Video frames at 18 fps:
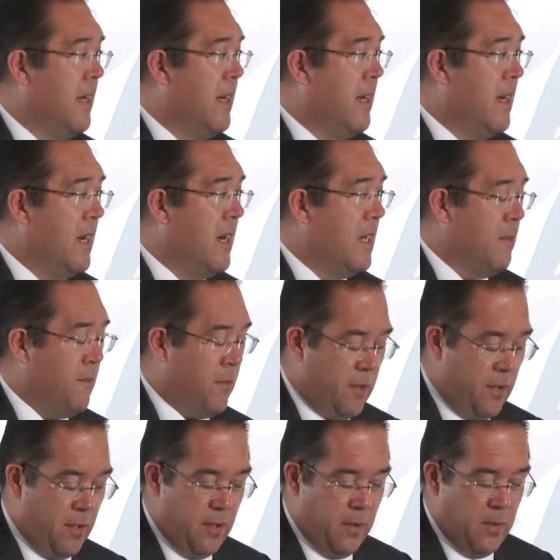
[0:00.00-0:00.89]
And
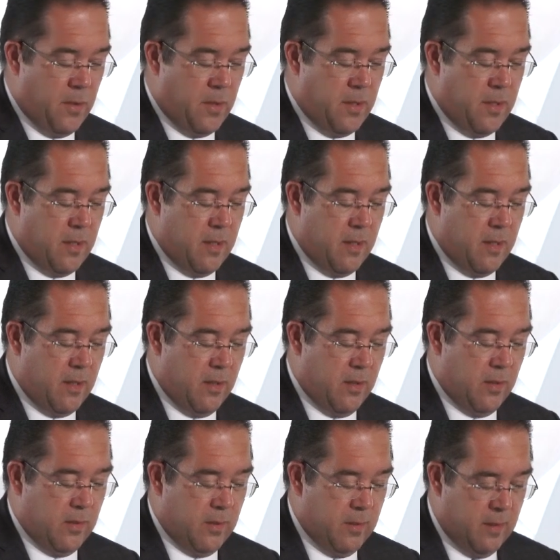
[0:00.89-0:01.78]
for those
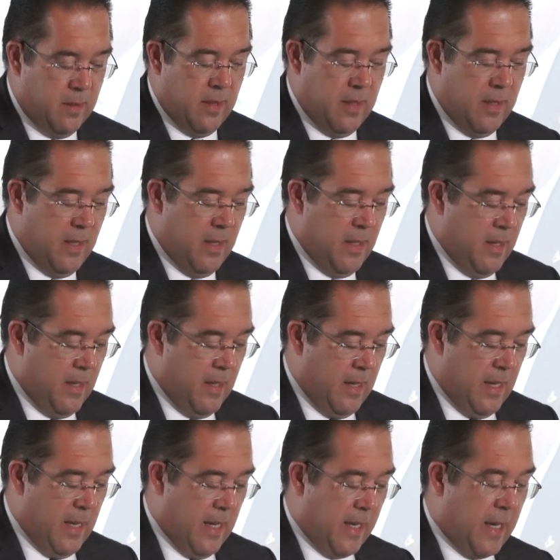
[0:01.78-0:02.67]
who
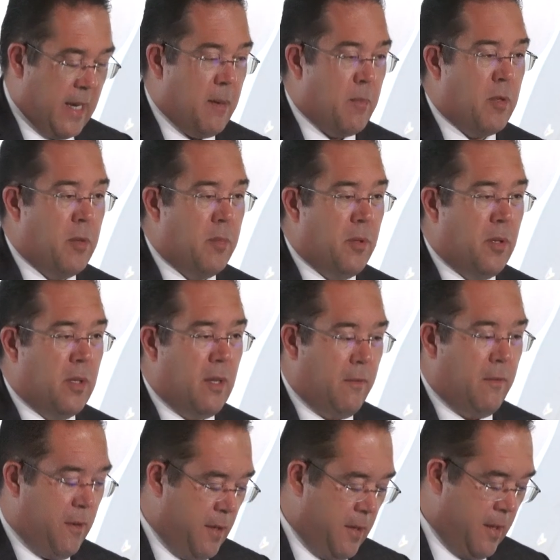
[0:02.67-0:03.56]
came to
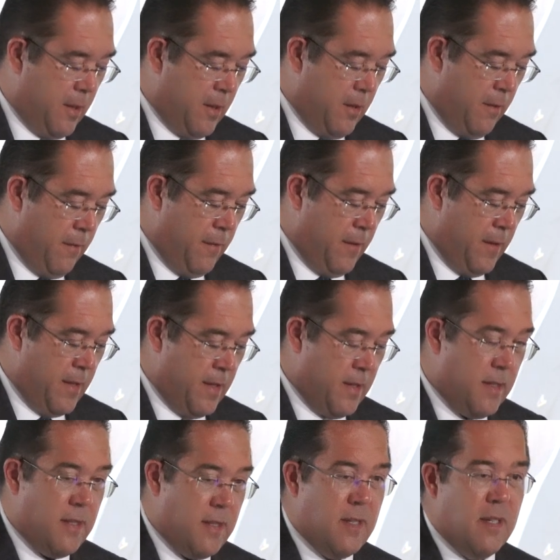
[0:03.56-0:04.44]
Malta for the
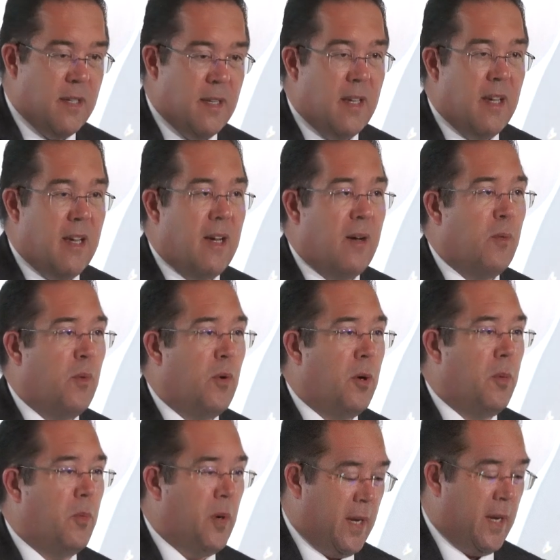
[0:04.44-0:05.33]
conference,
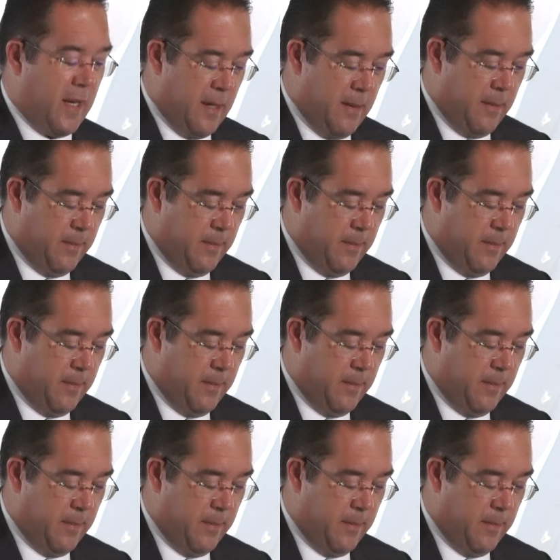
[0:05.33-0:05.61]
warm welcome.